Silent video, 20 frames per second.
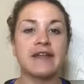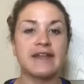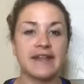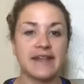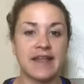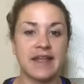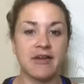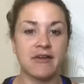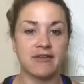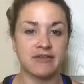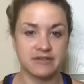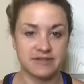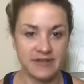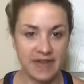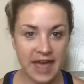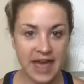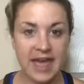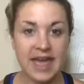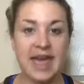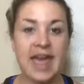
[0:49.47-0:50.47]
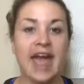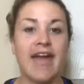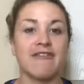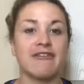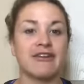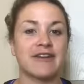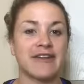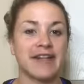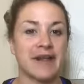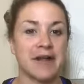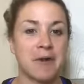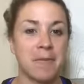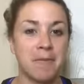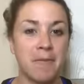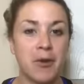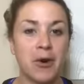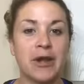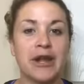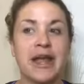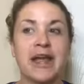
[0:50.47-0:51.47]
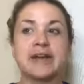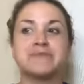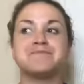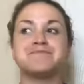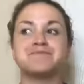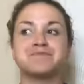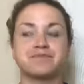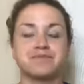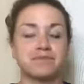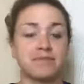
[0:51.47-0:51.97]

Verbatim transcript: single day, every single morning